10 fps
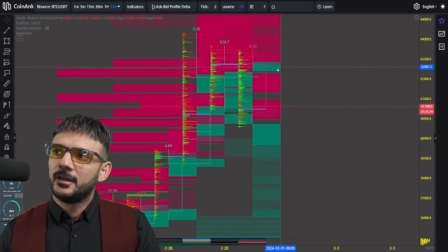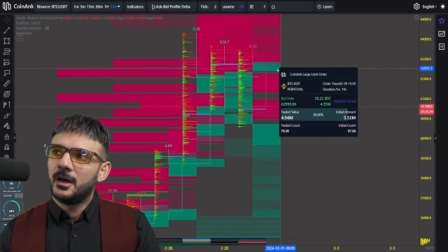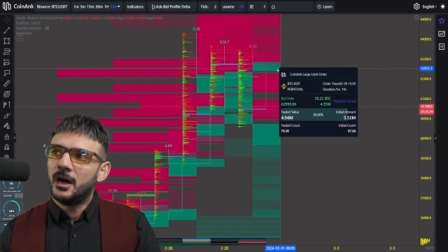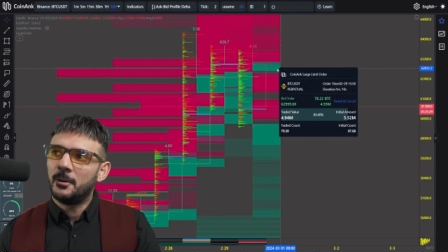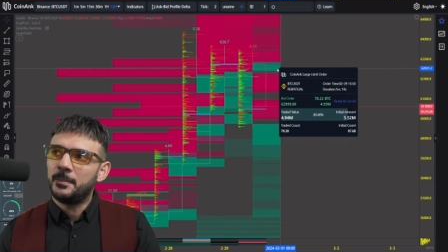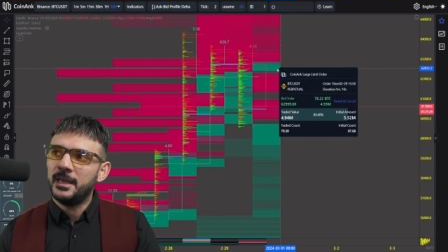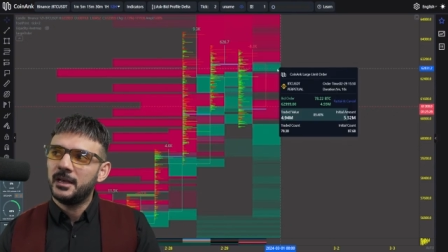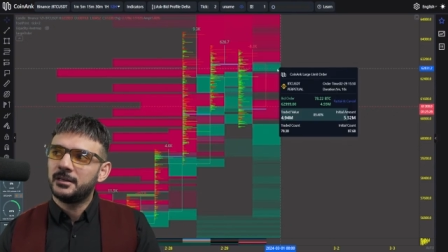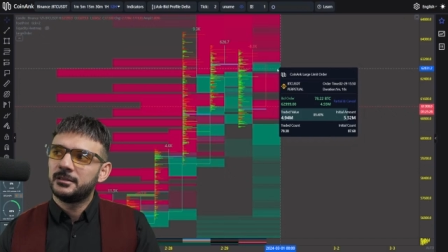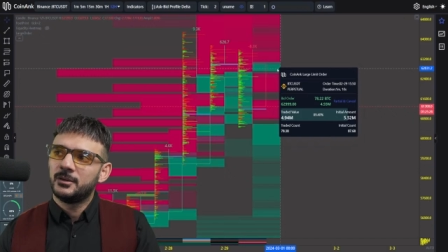Up
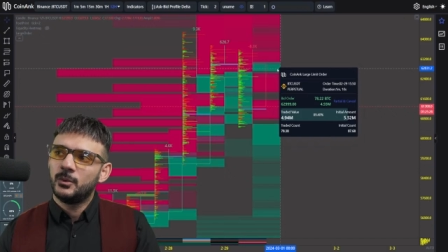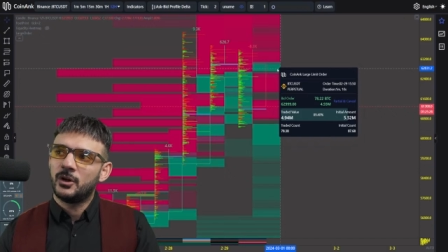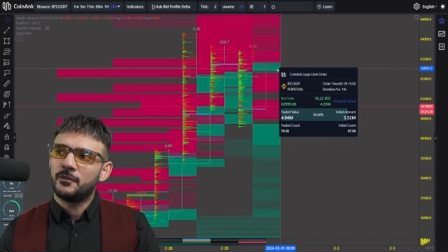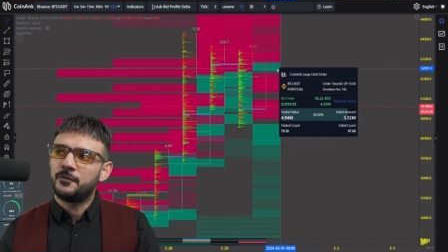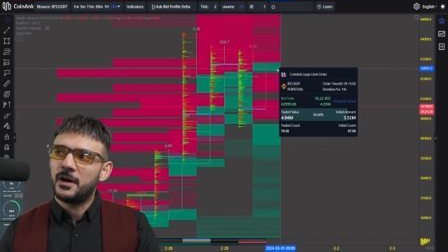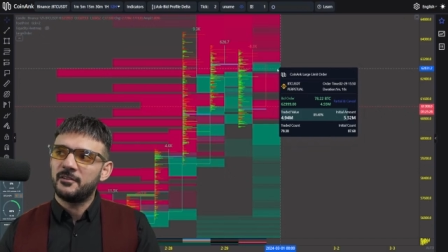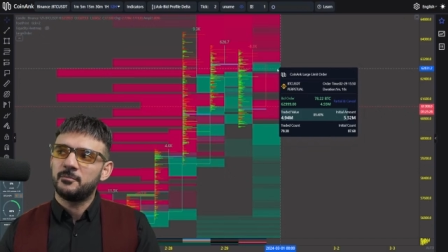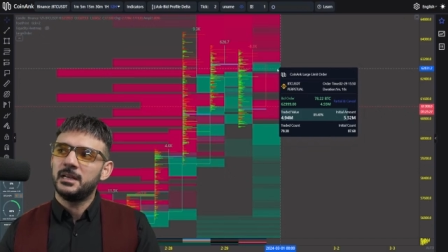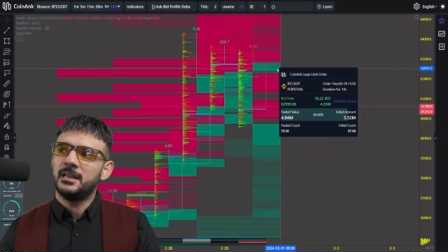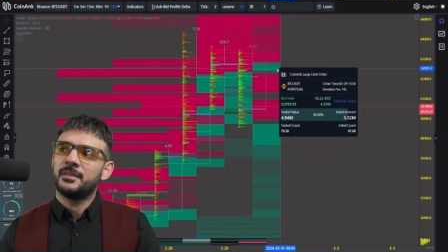here, we got 5
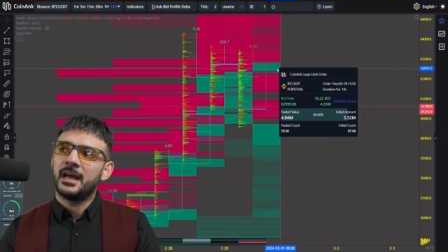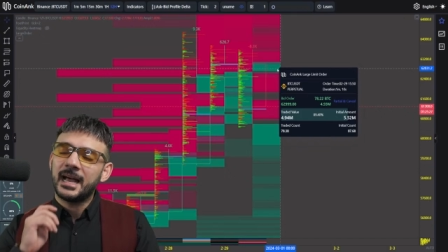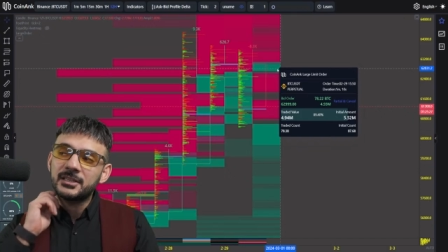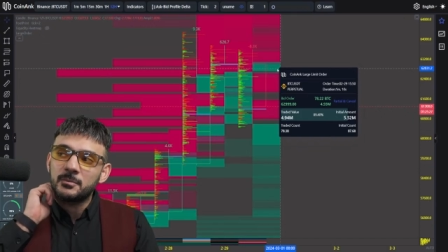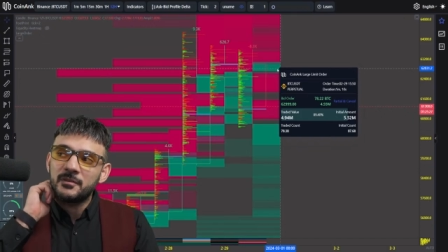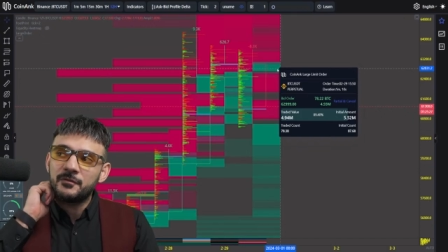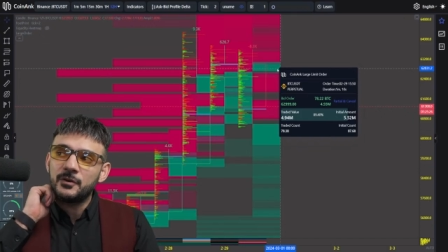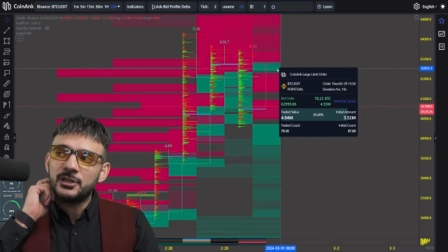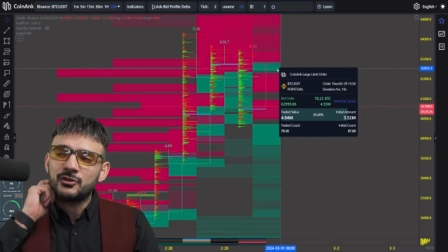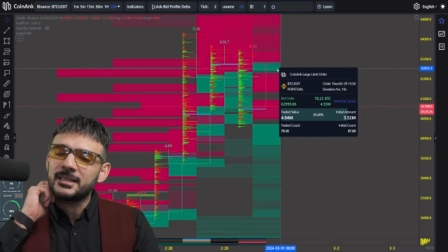million that hasn't been
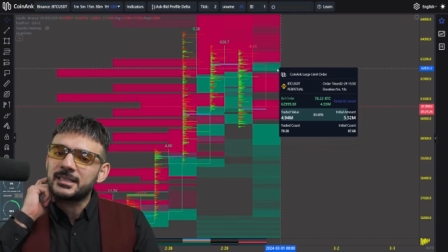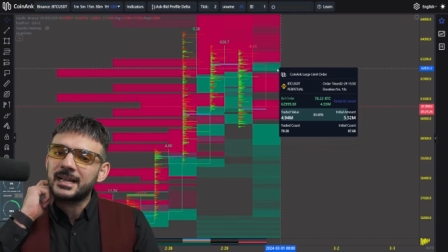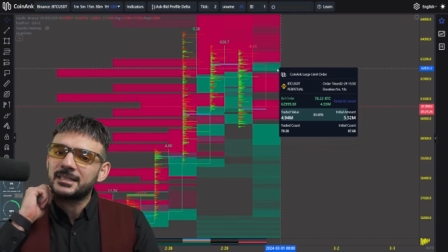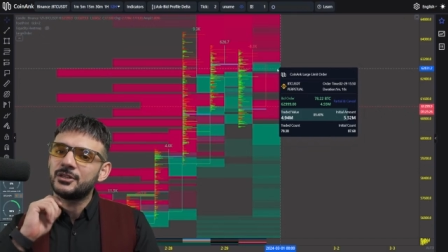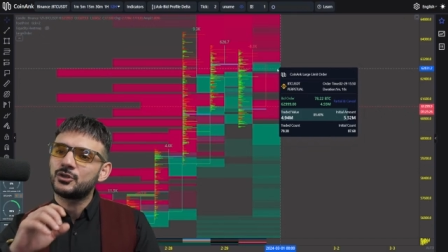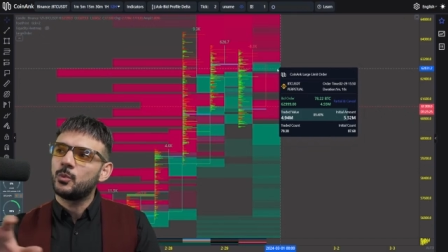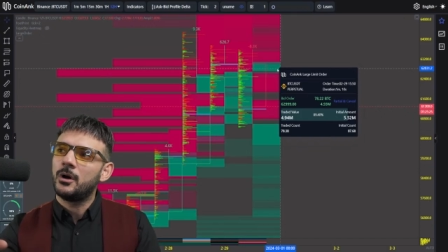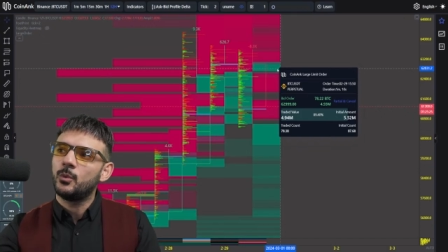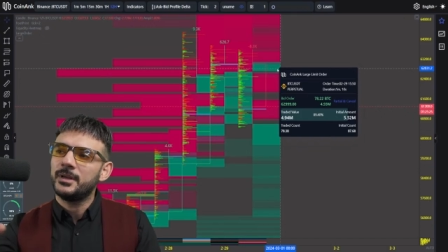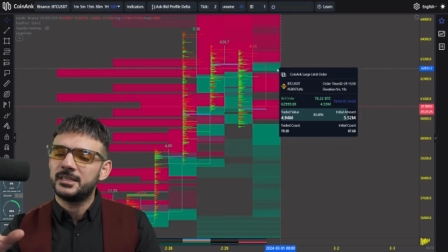fully transacted. So, what are
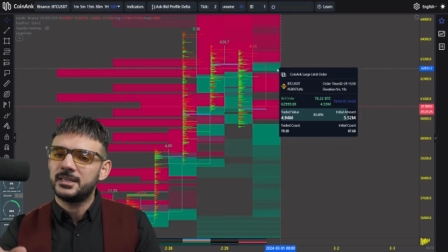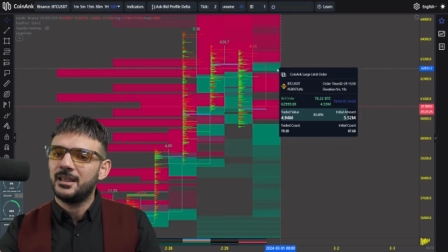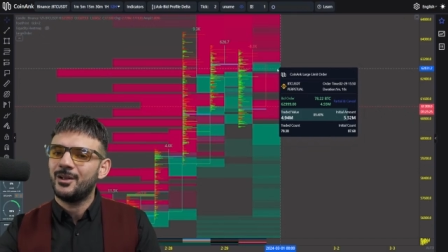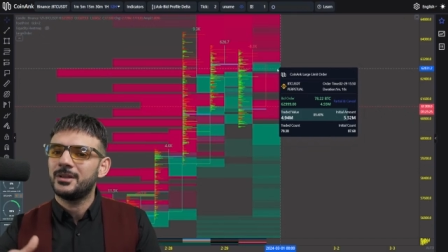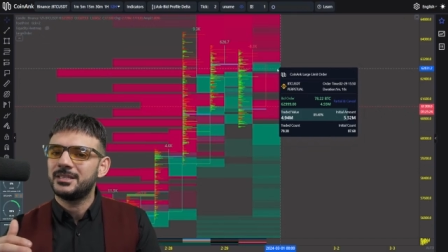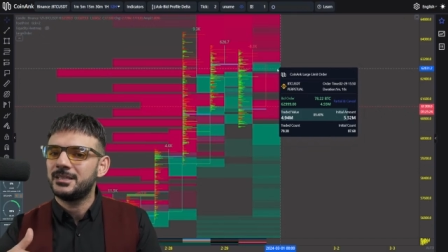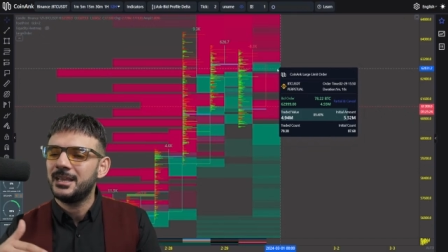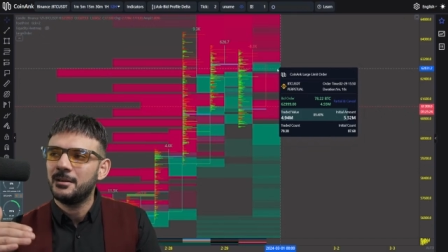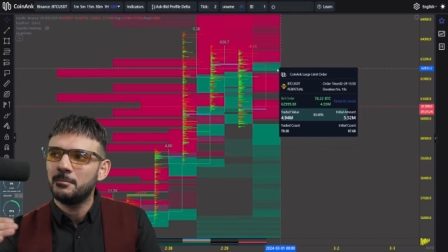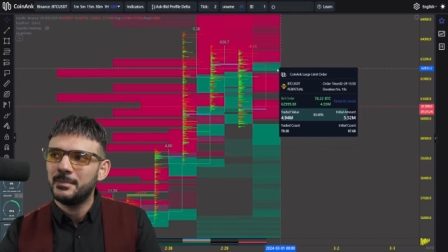we seeing? We're
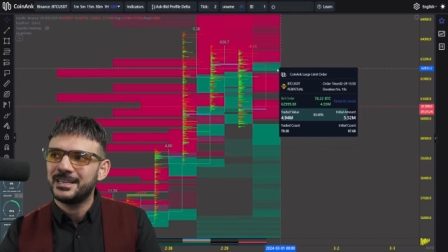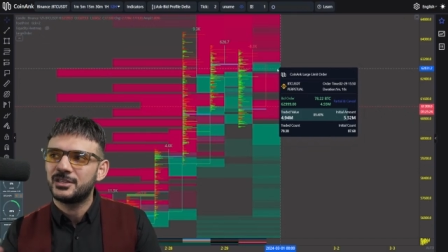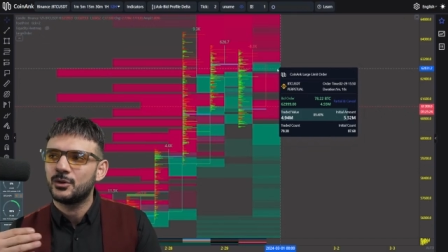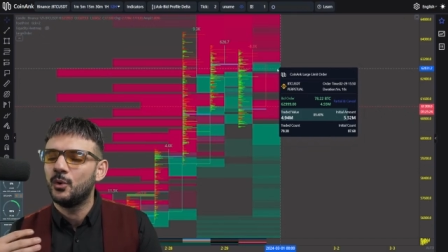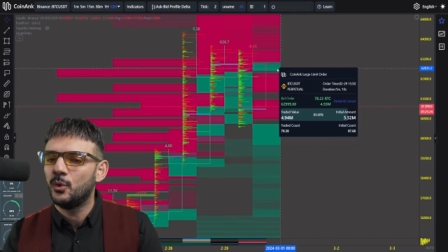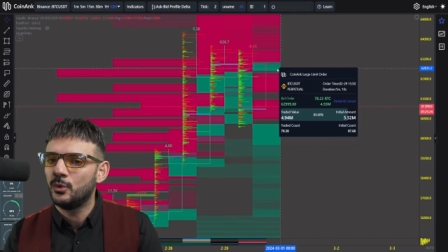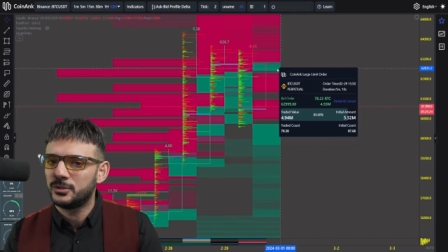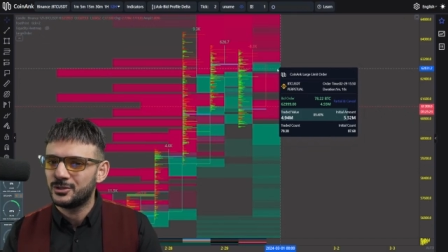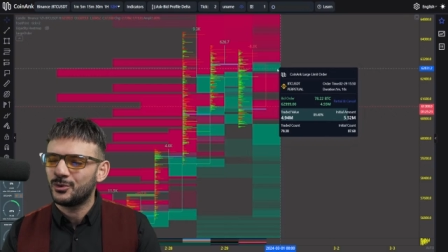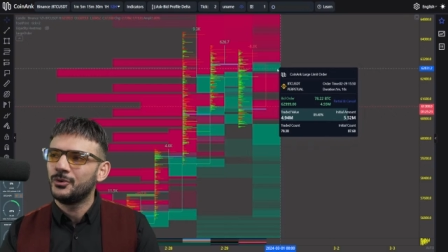seeing missed
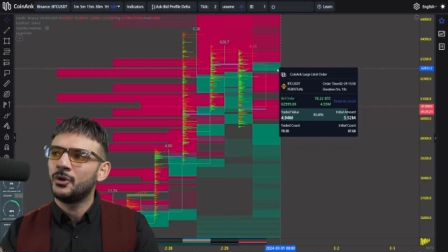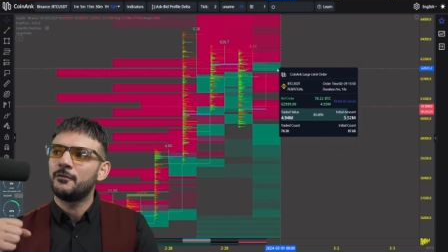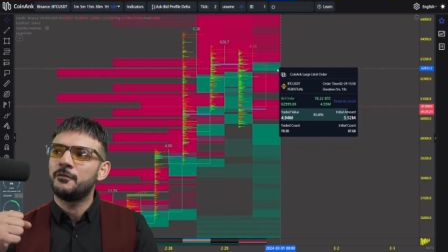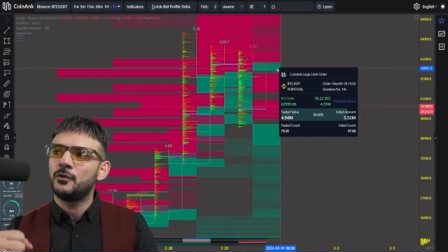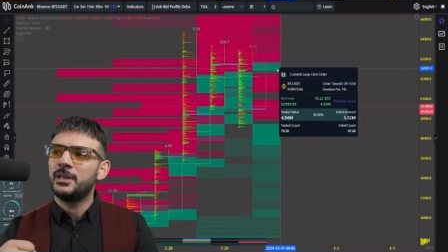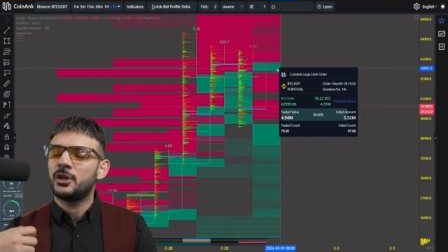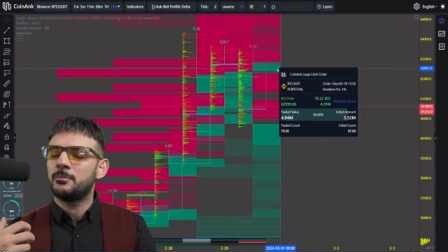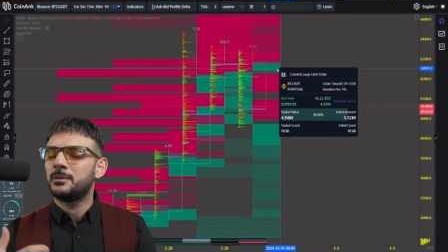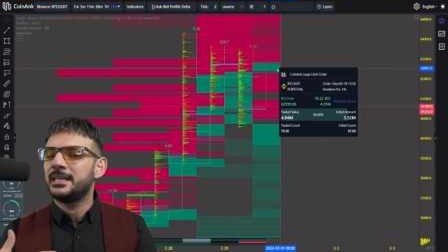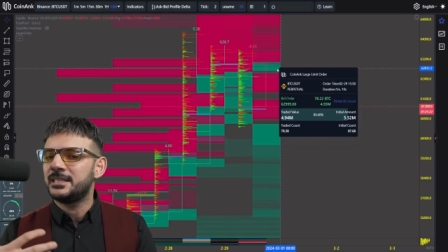orders or not fully
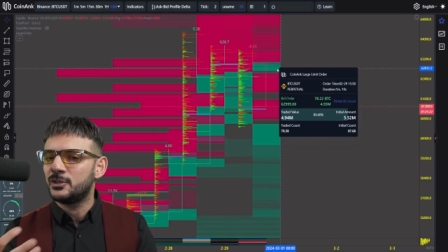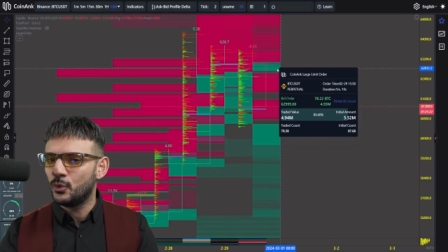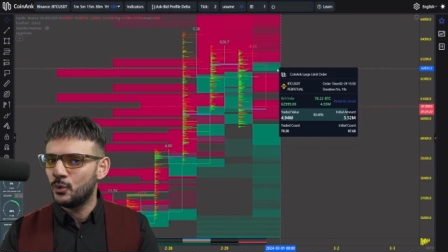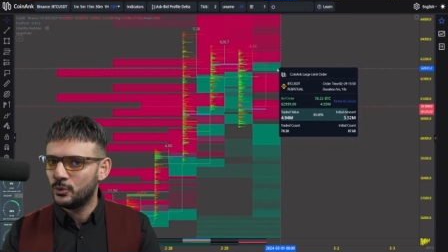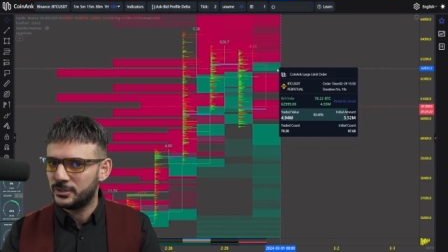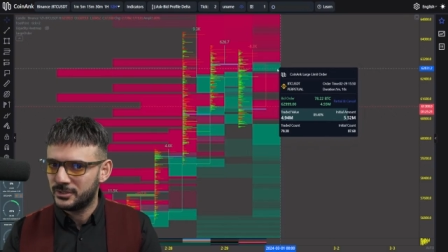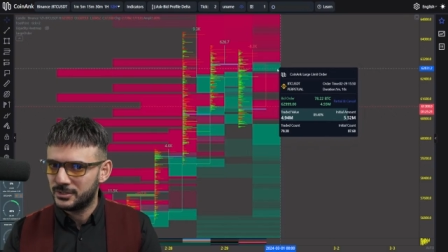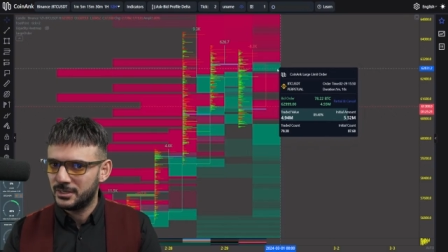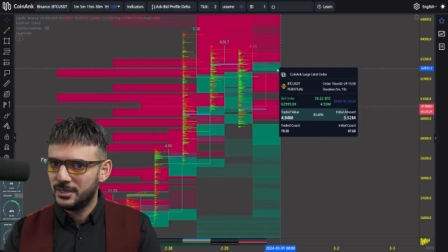completed orders.